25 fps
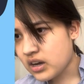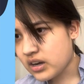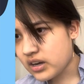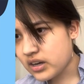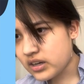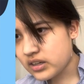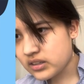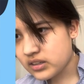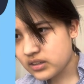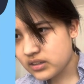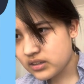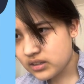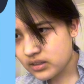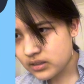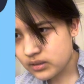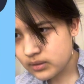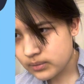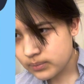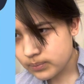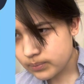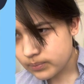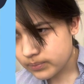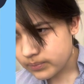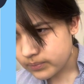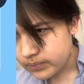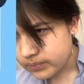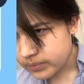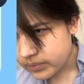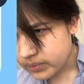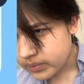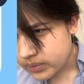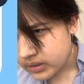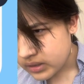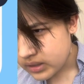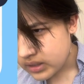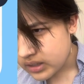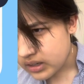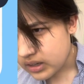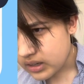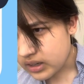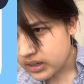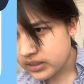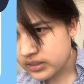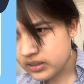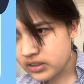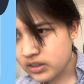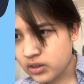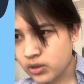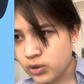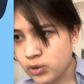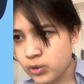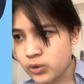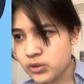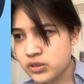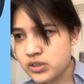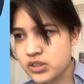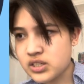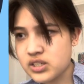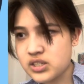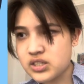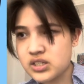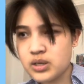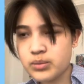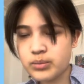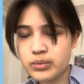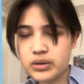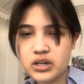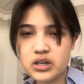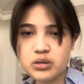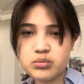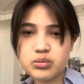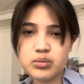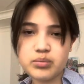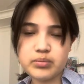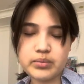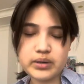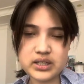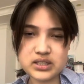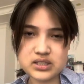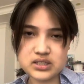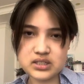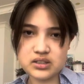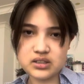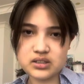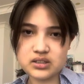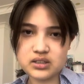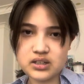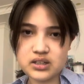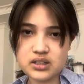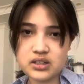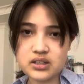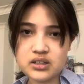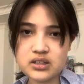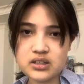on the whole, to sum up, basically.